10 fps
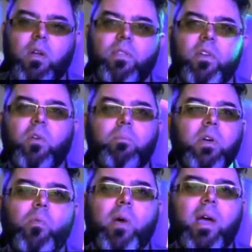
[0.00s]
there'll be
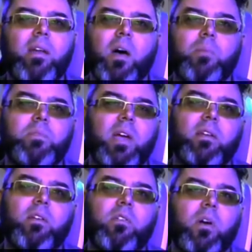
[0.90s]
a way to update
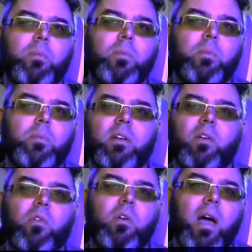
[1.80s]
it or upgrade it
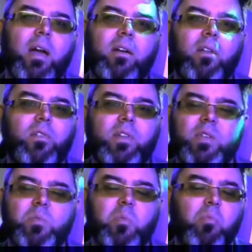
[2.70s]
or add another
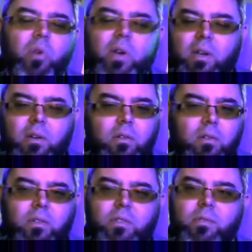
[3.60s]
decimal point,
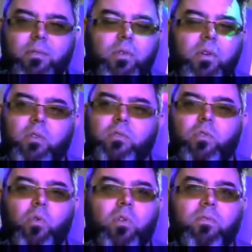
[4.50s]
or who knows,
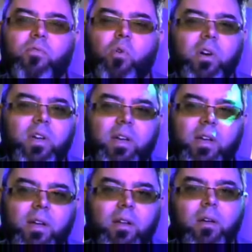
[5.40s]
or fork
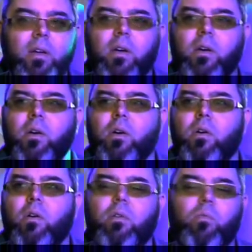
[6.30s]
it,
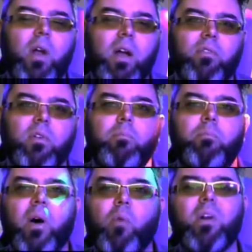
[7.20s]
whatever.
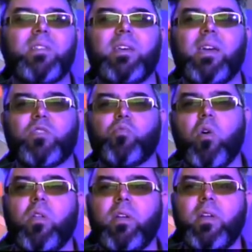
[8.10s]
But once it gets
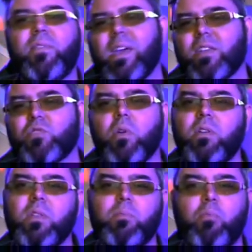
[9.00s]
rolling, if it gets rolling
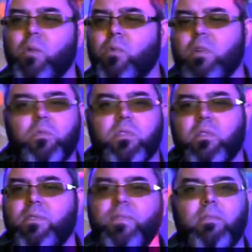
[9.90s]
to the point where it's worth
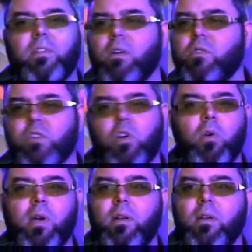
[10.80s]
$35 a
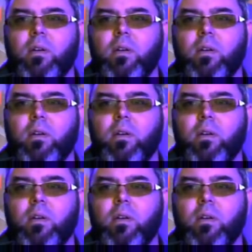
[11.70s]
coin,